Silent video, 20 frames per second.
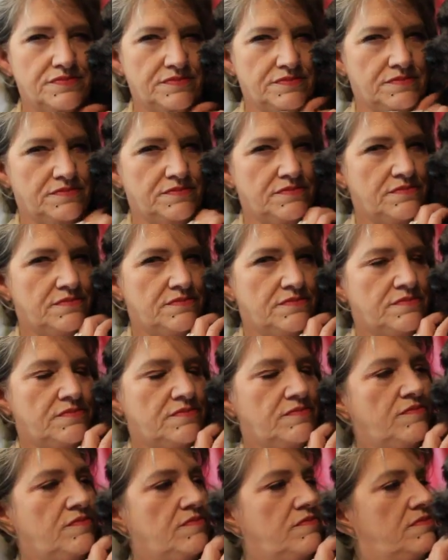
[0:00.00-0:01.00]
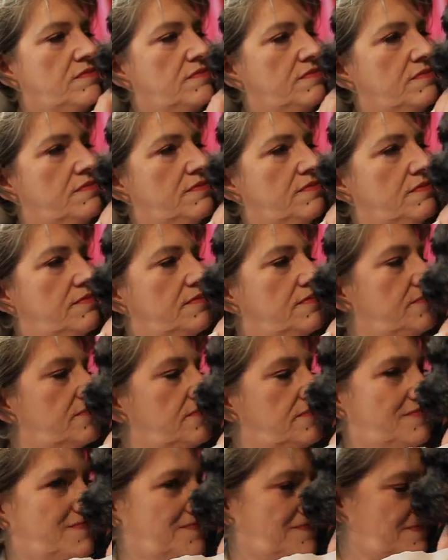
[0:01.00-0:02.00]

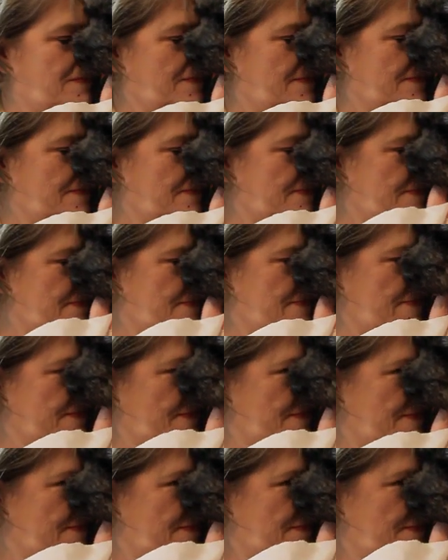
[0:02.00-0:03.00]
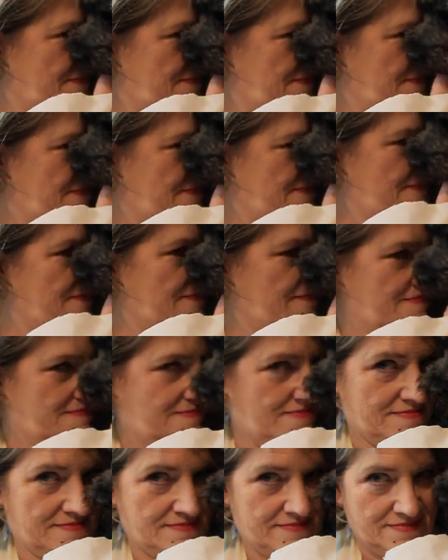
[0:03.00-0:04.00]

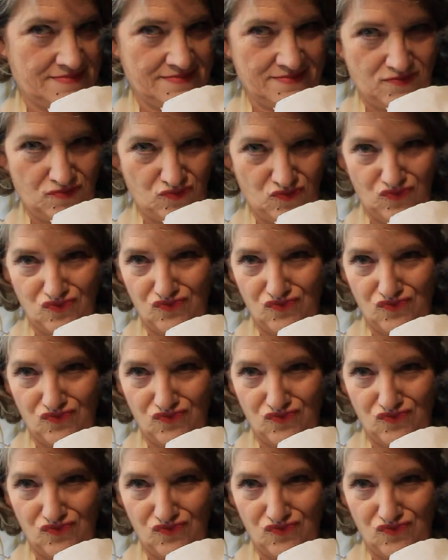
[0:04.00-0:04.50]
Nobody speaks.